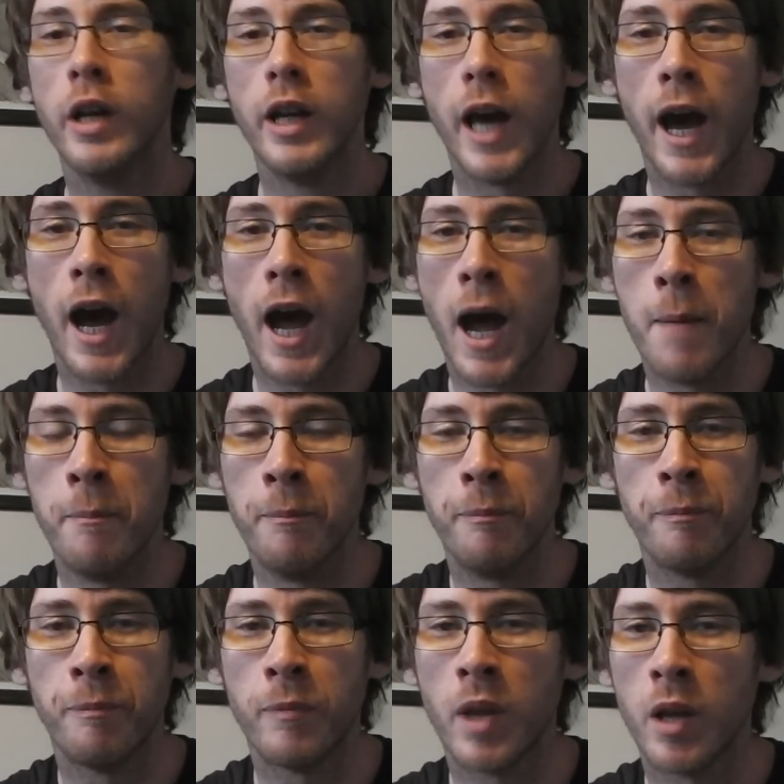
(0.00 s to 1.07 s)
Um,
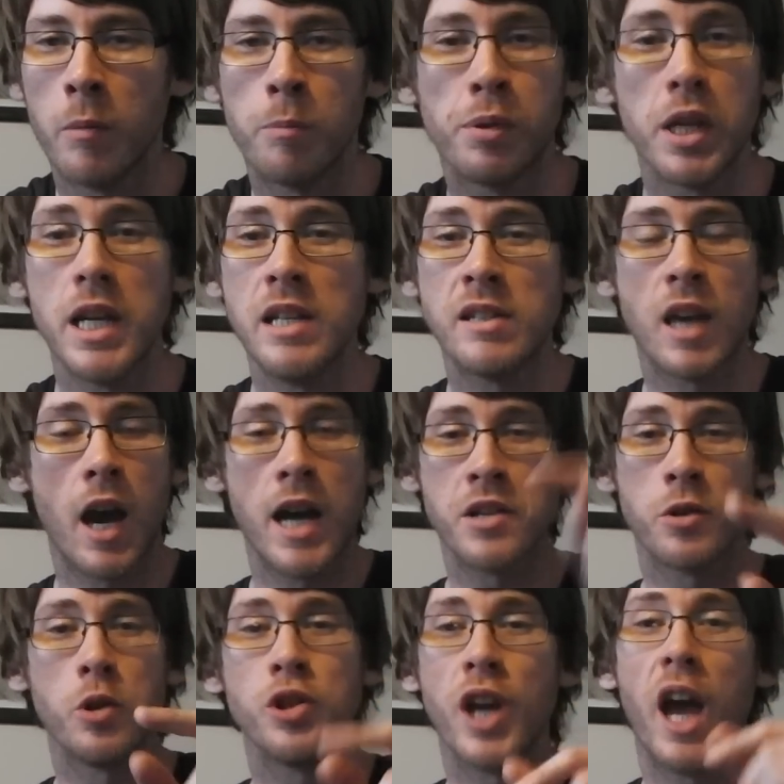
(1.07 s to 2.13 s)
please, guys,
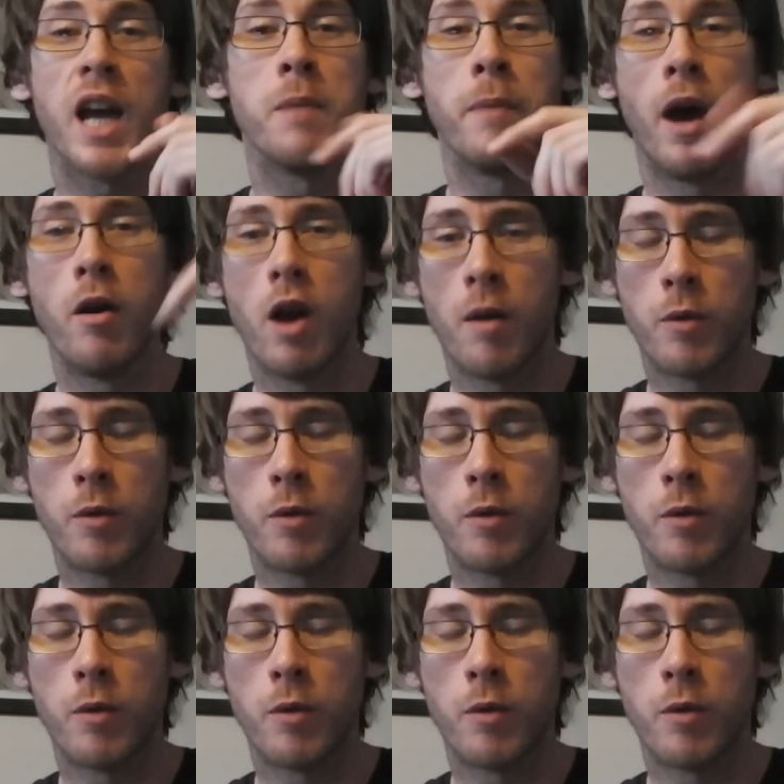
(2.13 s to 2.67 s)
go check him out.